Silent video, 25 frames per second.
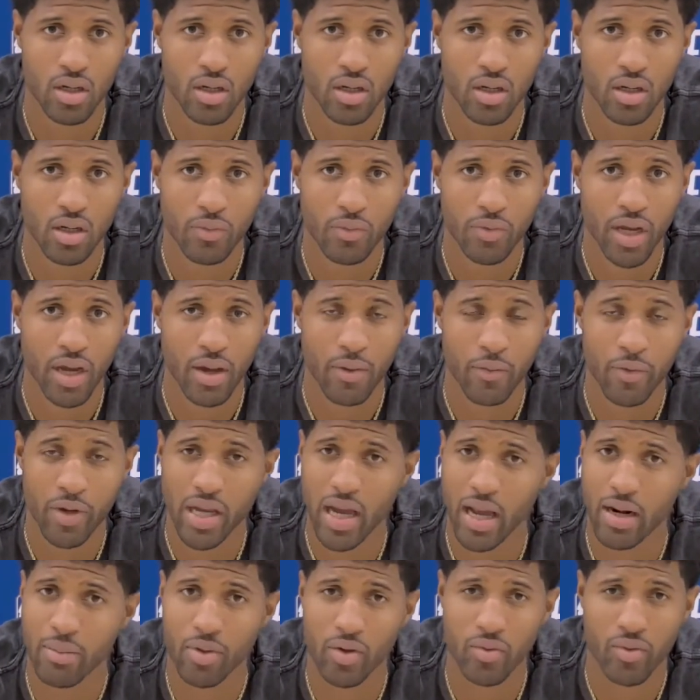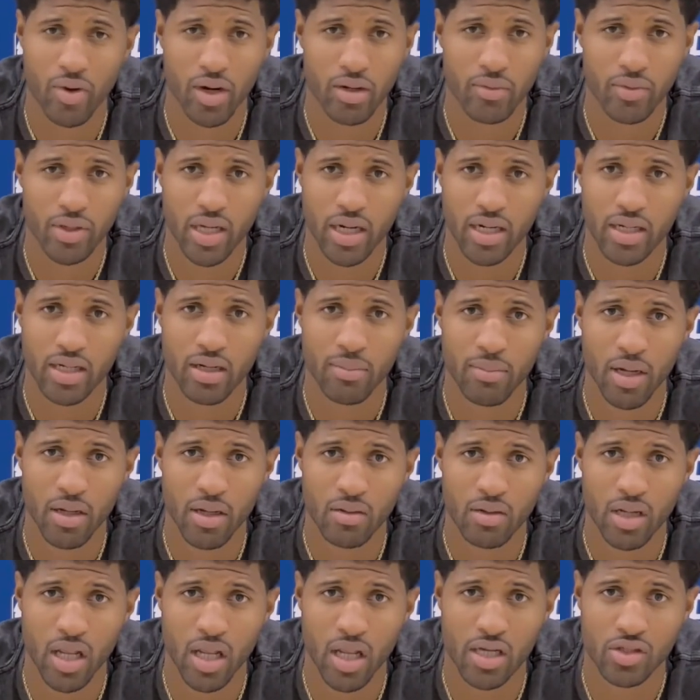we got to be ready. We got to come out a
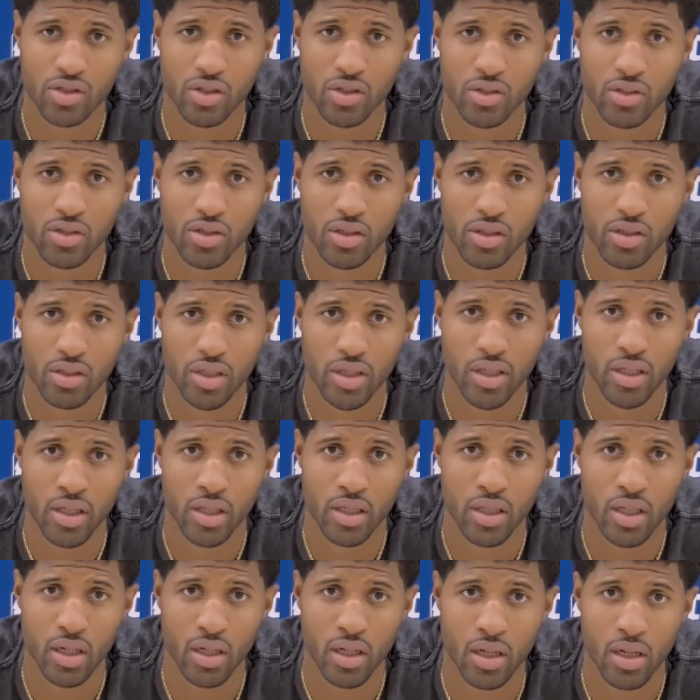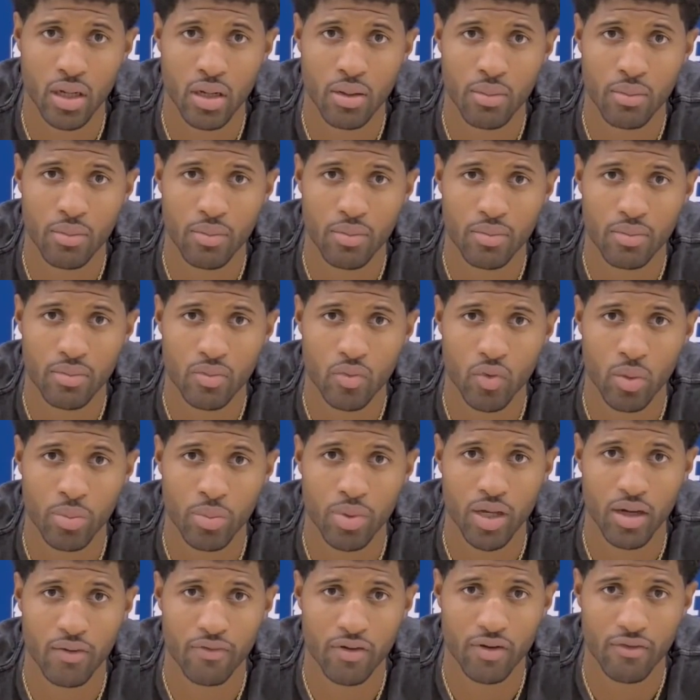lot stronger, and we'll be up
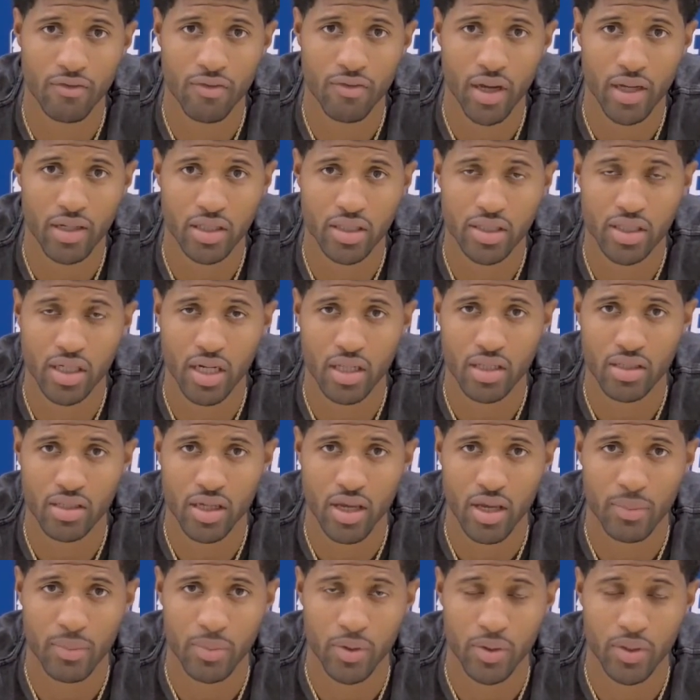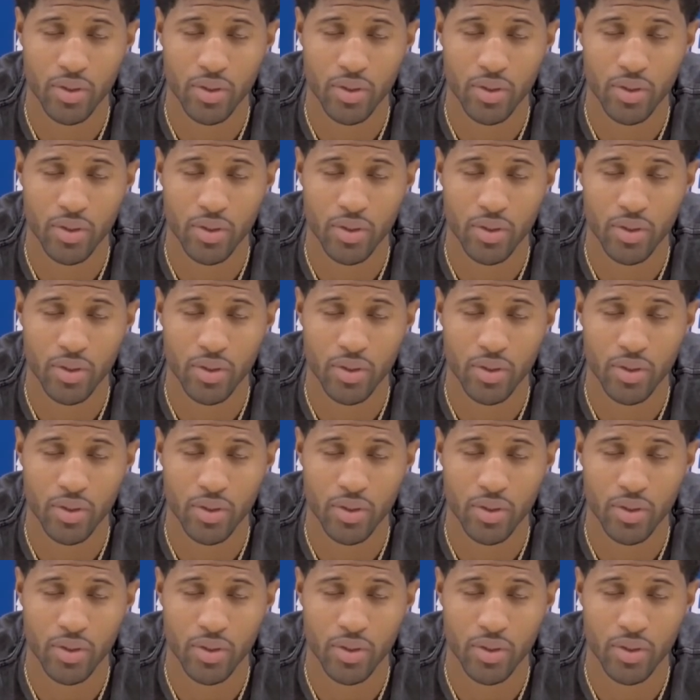for the fight and the challenge game three.